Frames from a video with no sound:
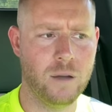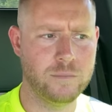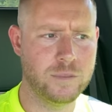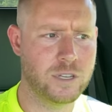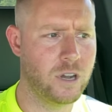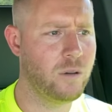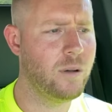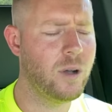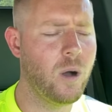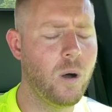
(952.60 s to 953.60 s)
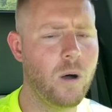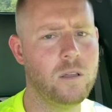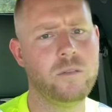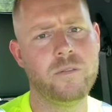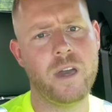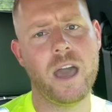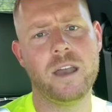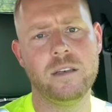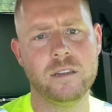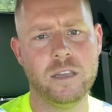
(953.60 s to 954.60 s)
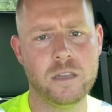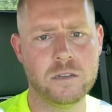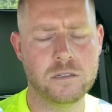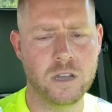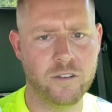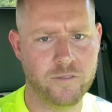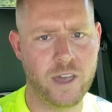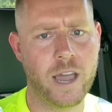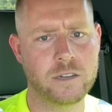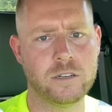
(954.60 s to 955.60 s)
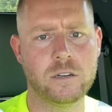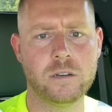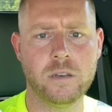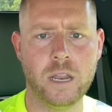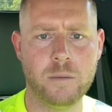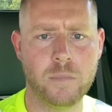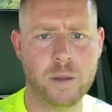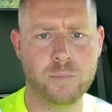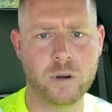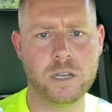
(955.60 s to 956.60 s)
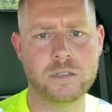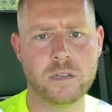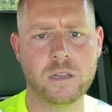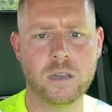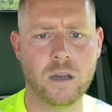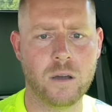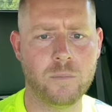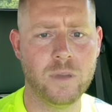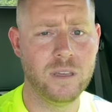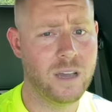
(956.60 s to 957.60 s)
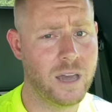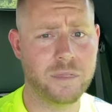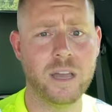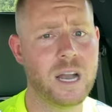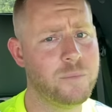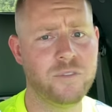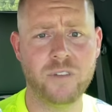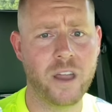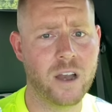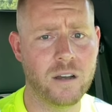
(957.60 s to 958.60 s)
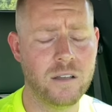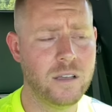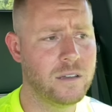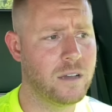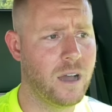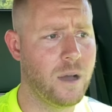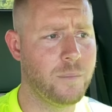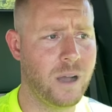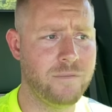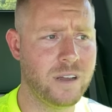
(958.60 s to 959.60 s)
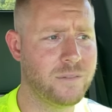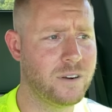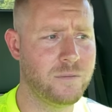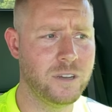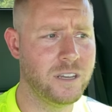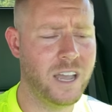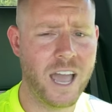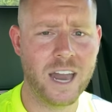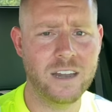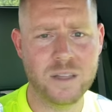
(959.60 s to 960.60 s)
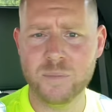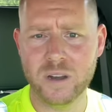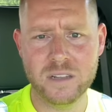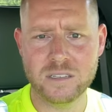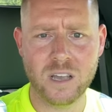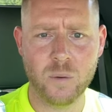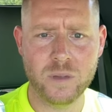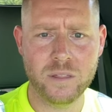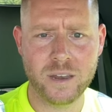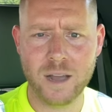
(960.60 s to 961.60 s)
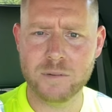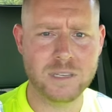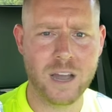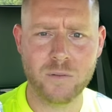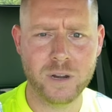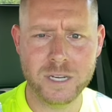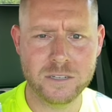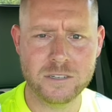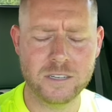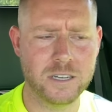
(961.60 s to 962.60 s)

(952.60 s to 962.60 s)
So all of that is a factor in my pricing. I think I'm fair. I've never really had anybody tell me that I was outrageously